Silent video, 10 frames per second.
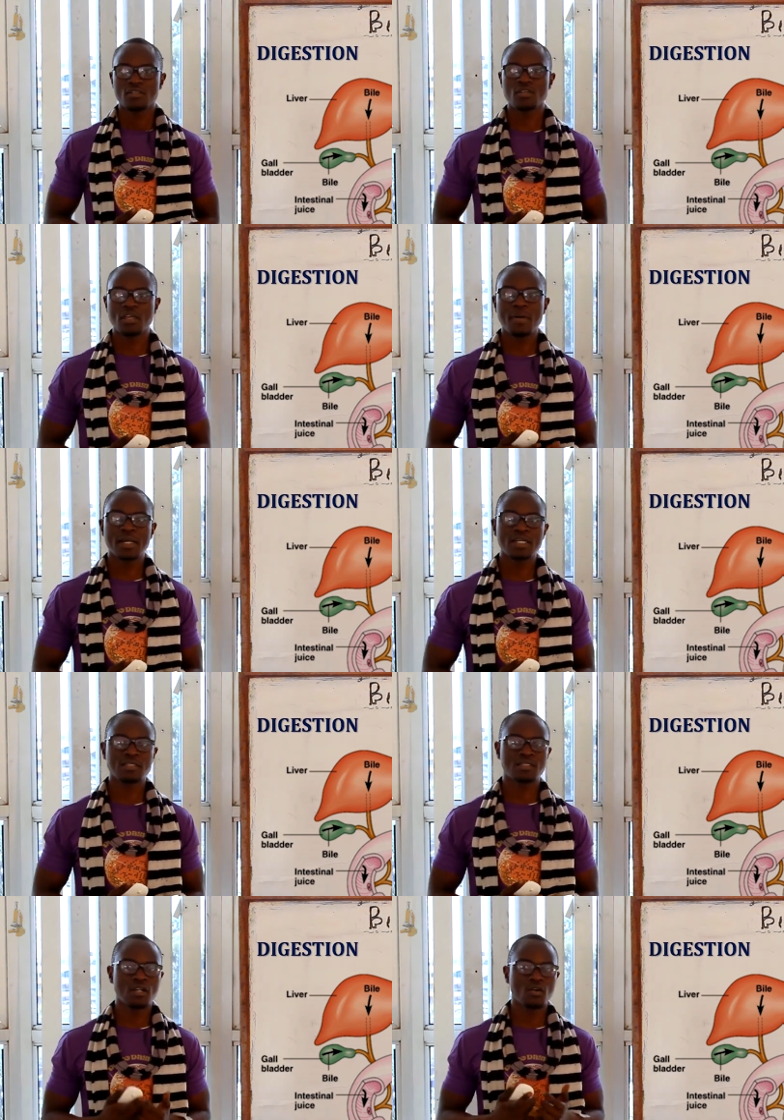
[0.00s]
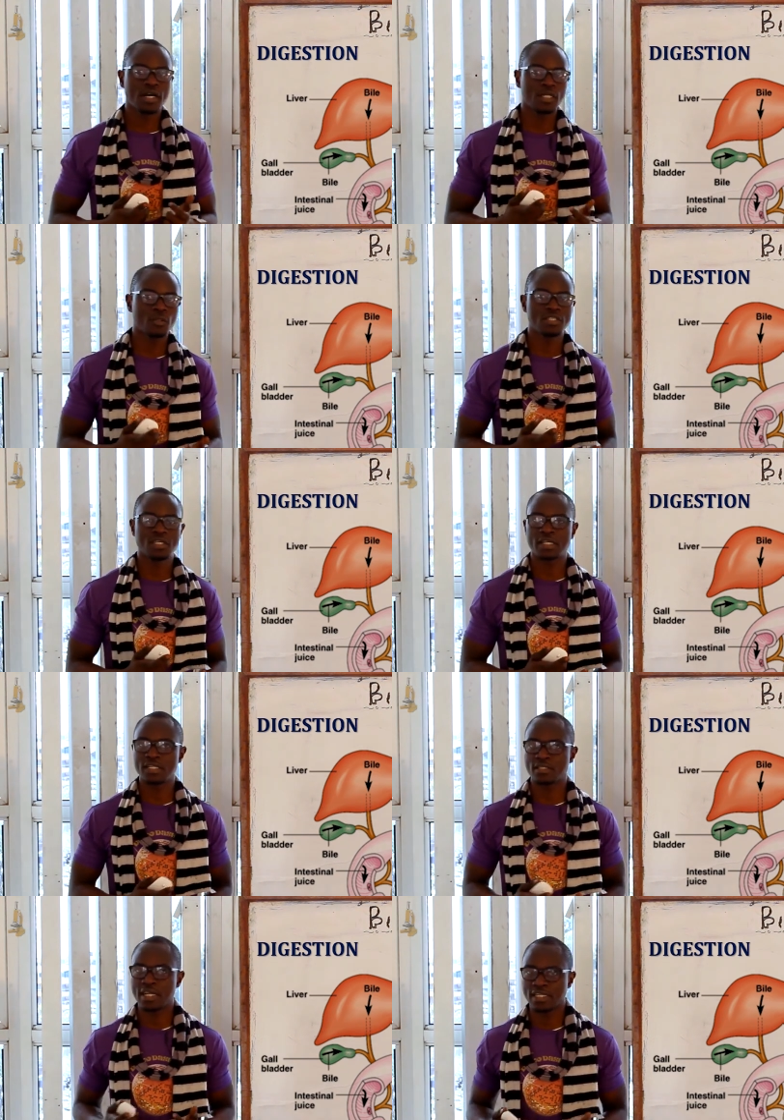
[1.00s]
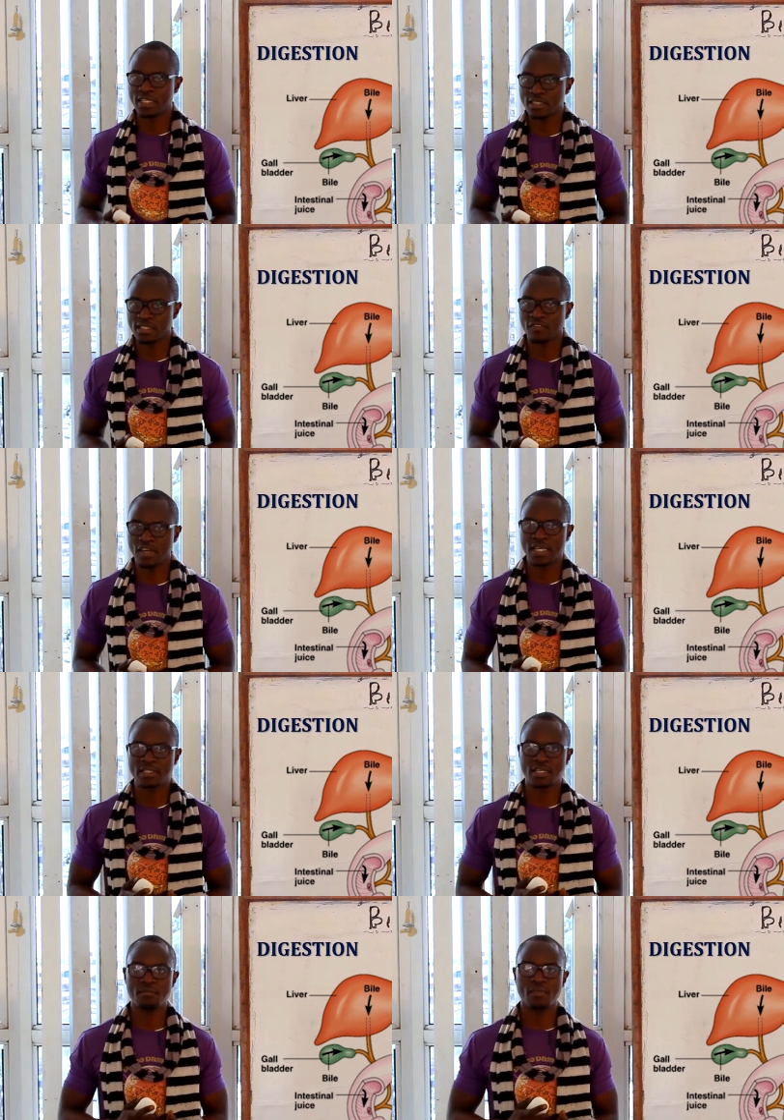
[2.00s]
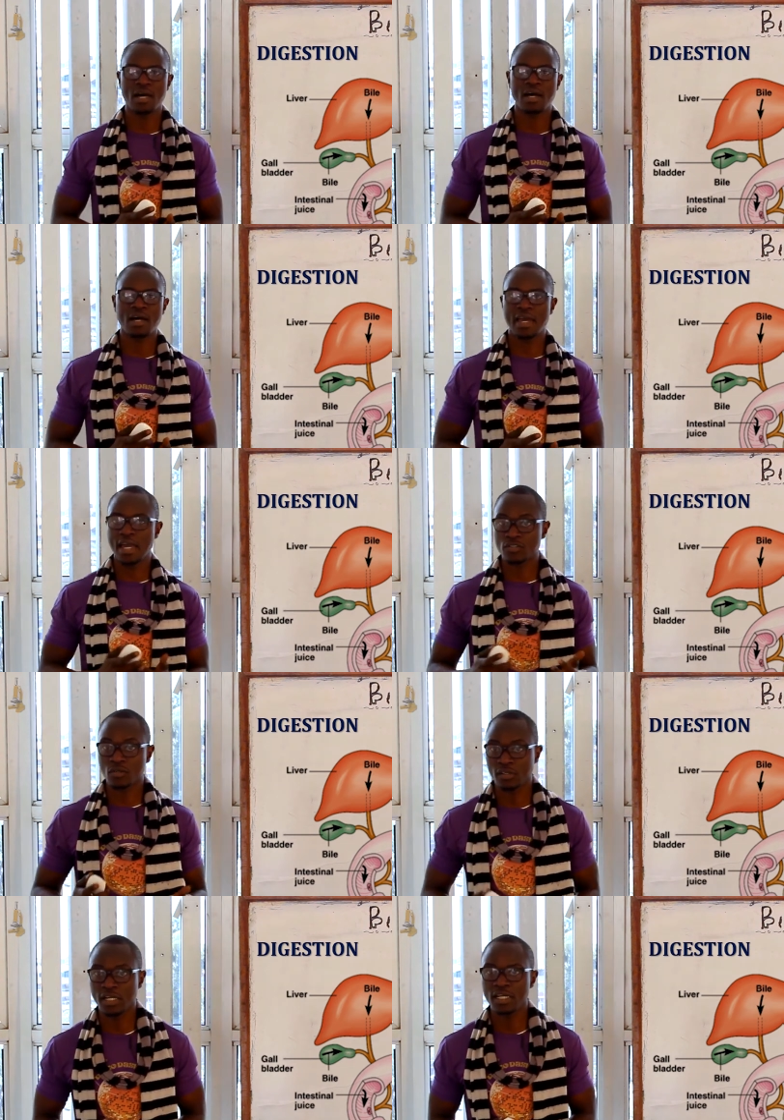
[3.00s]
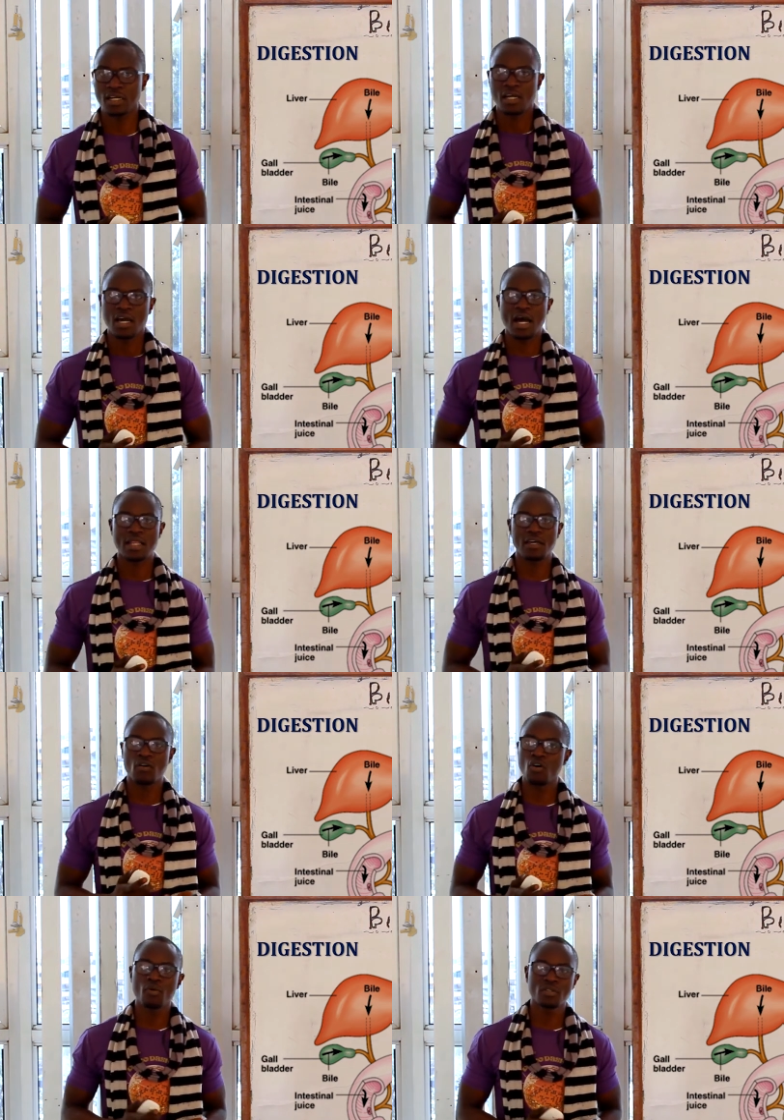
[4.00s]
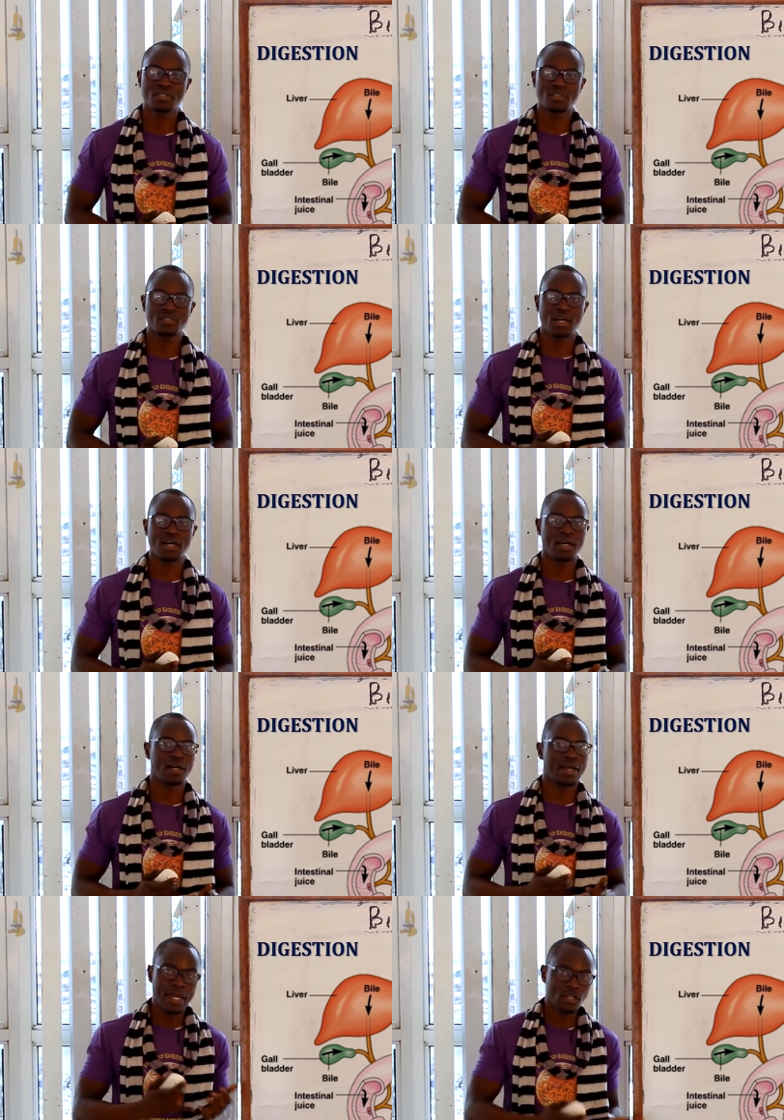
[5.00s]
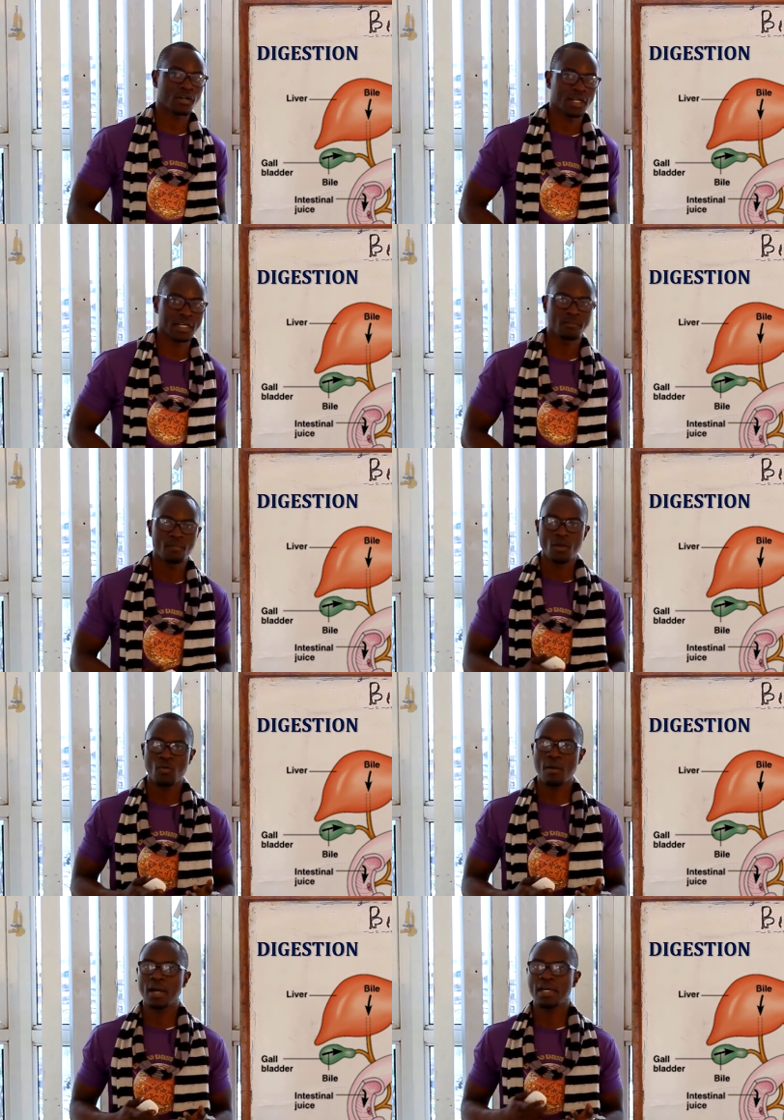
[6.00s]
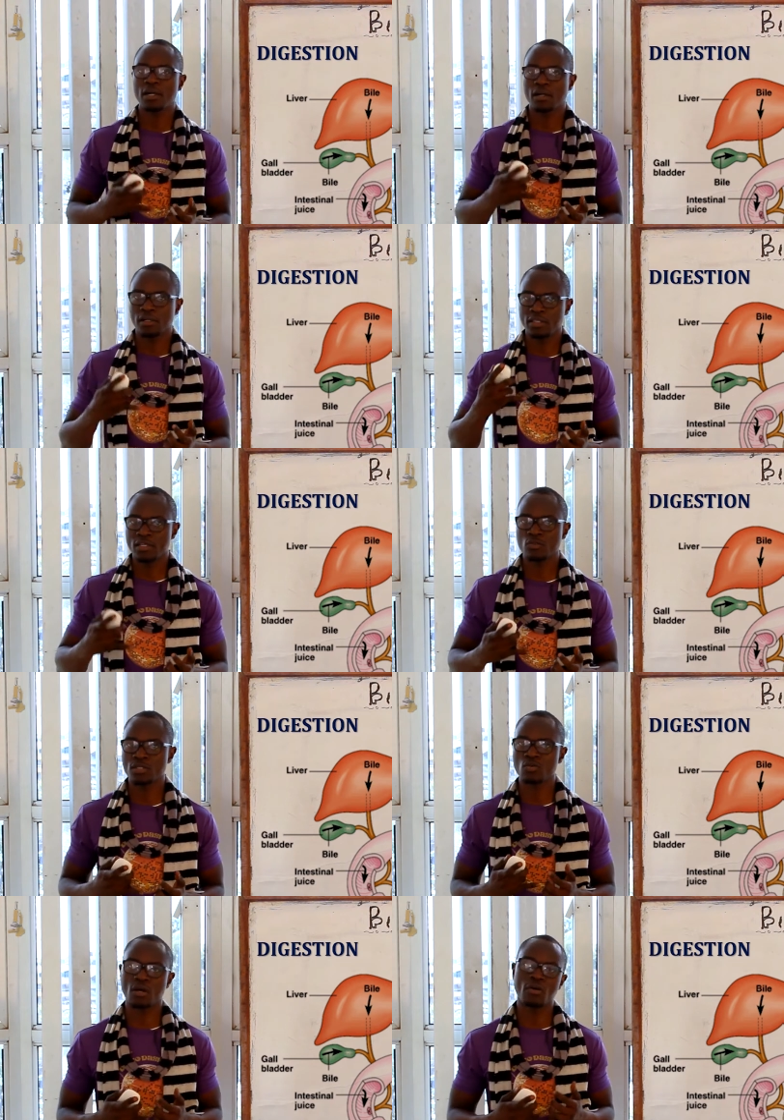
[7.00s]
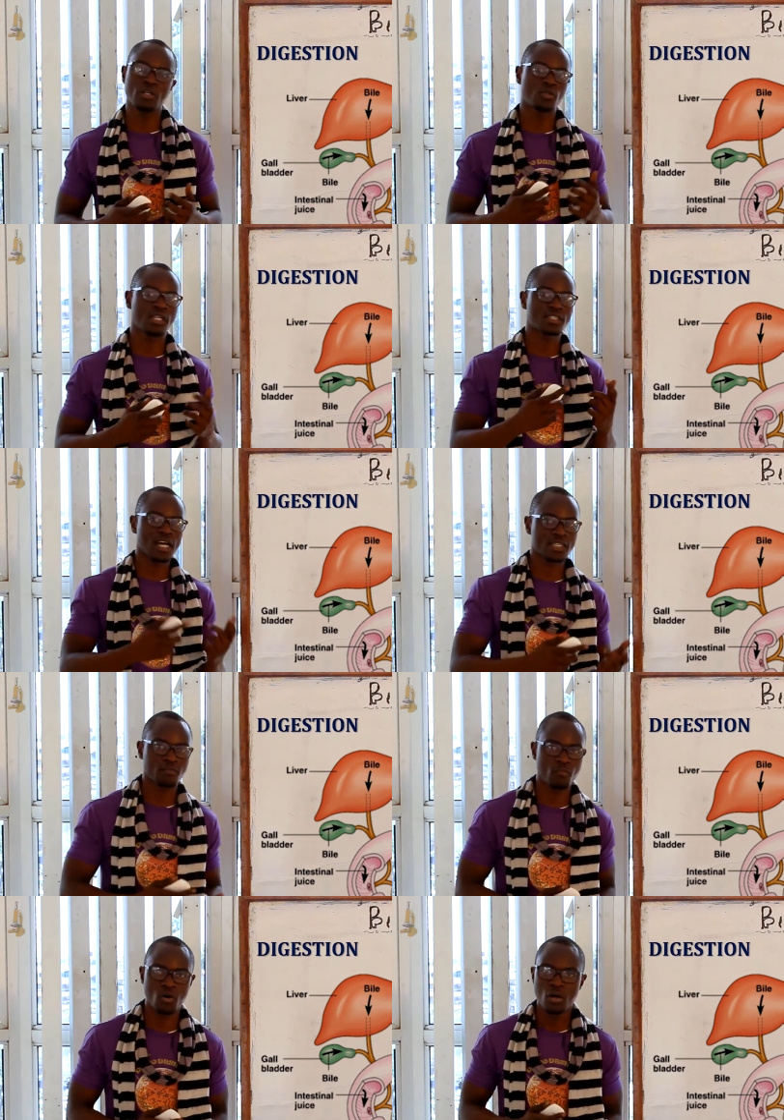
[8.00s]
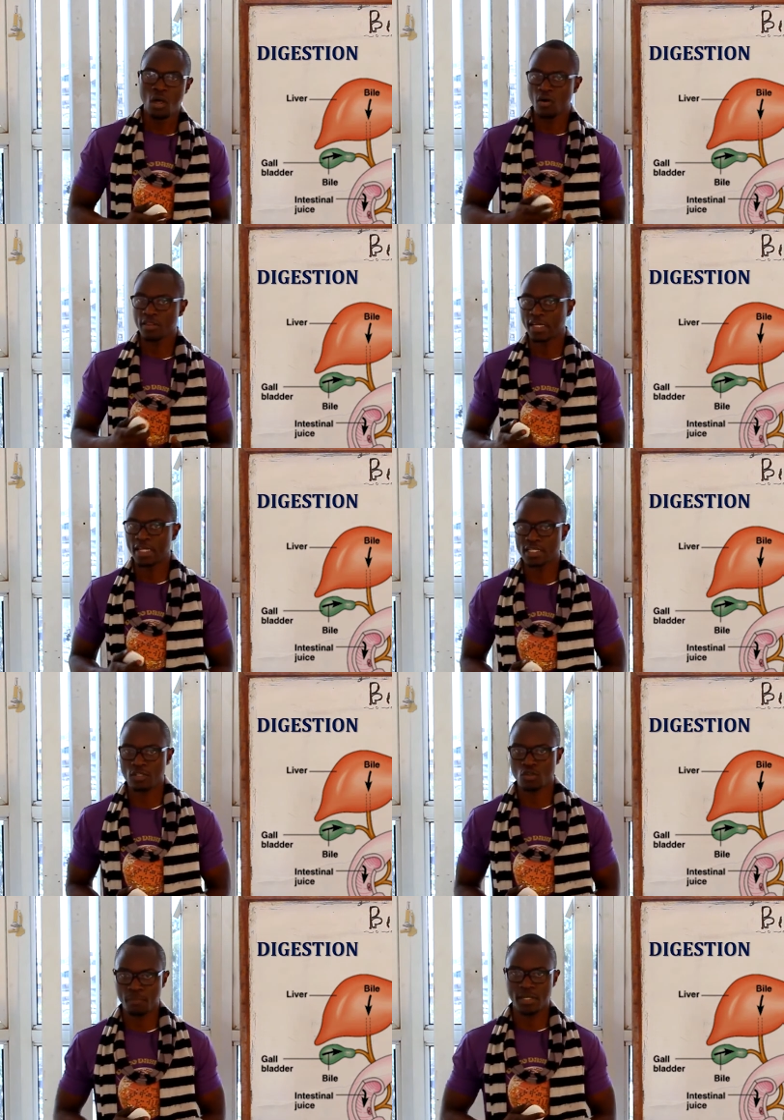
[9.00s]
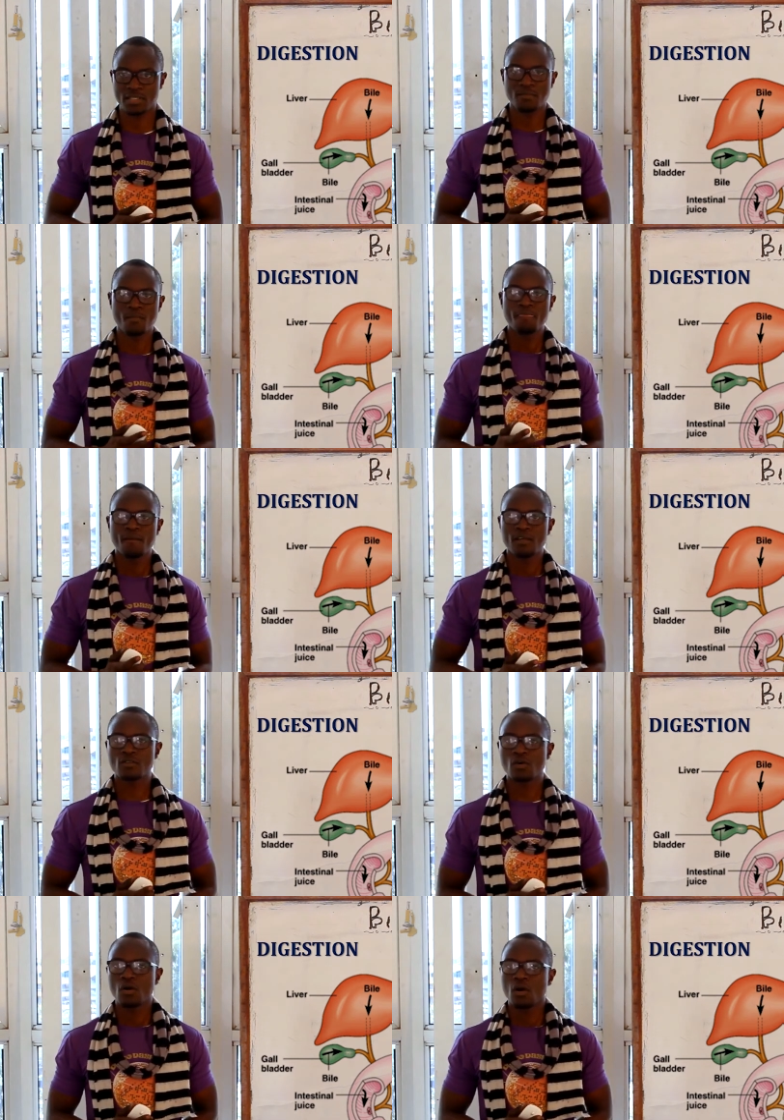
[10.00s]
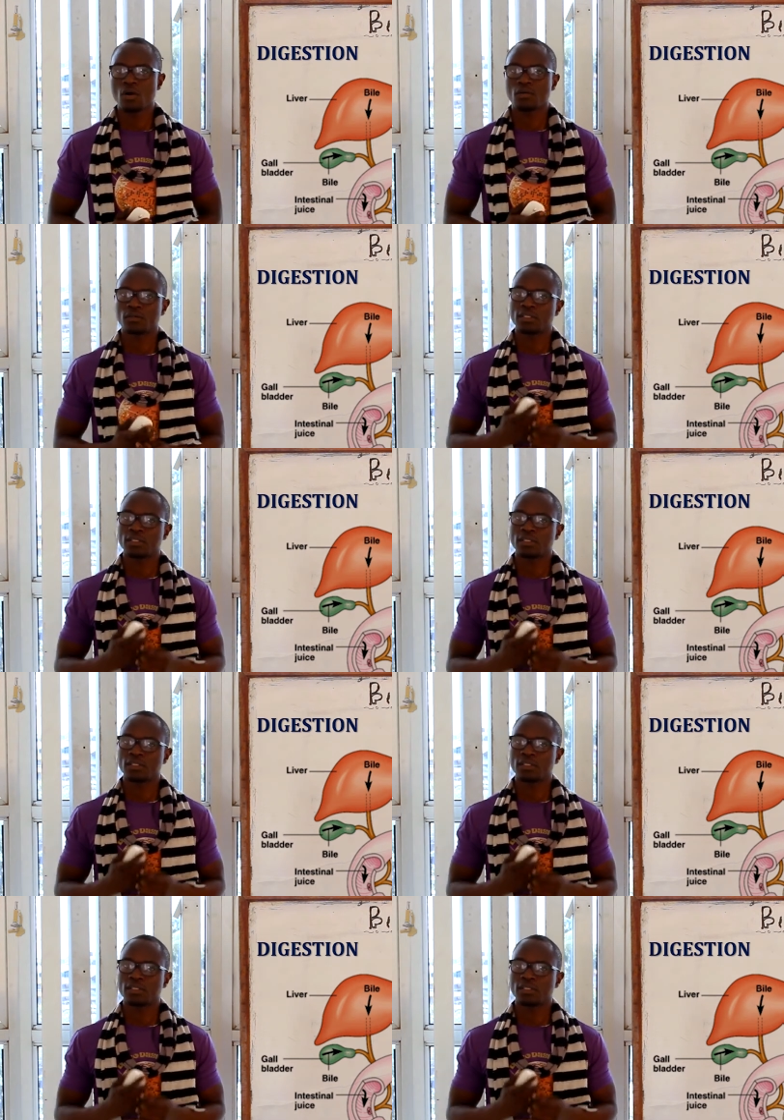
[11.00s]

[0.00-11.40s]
So the pancreas is an organ which secretes digestive enzyme exocrine and the hormones endocrine, whereby these ones we are going to discuss more on the later topics. So